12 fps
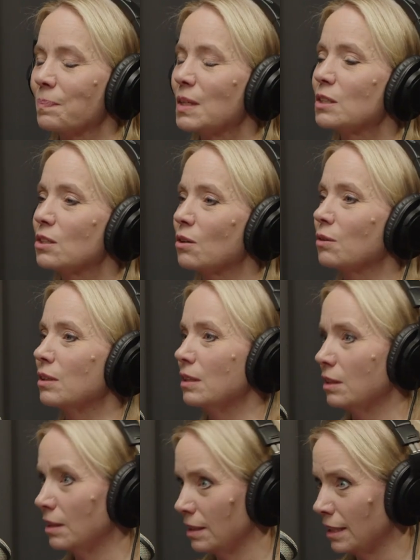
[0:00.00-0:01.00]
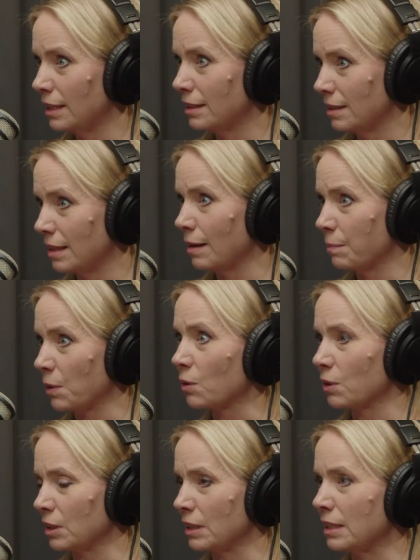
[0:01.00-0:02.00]
So that
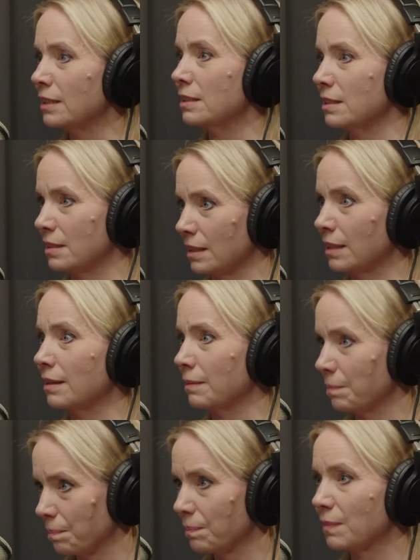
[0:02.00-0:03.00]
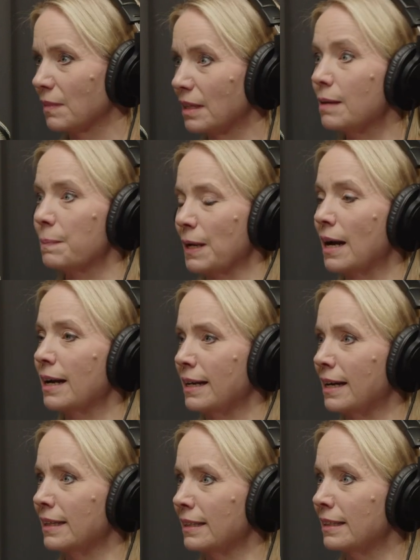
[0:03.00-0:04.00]
broker needs to keep an eye
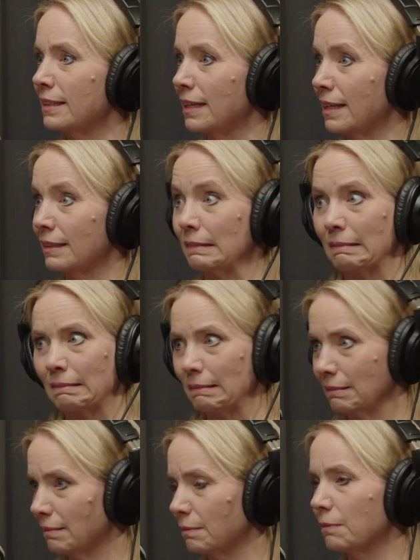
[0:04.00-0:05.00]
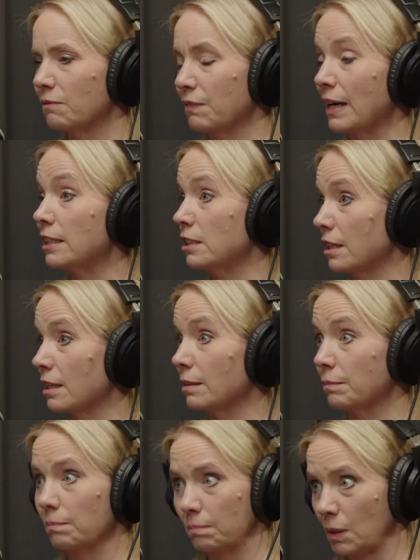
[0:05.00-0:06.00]
on it and find you
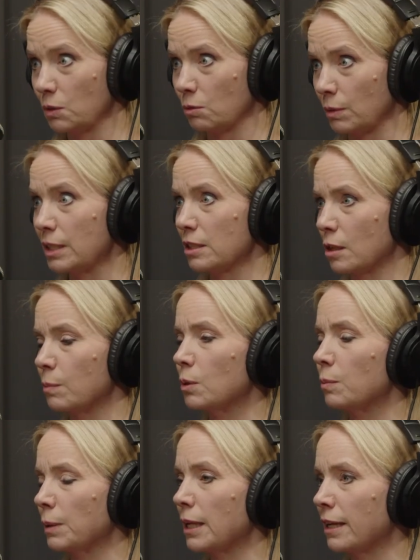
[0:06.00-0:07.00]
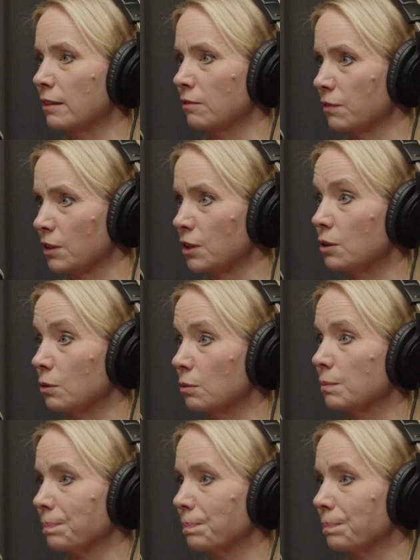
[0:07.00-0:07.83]
the most reasonable plan for you.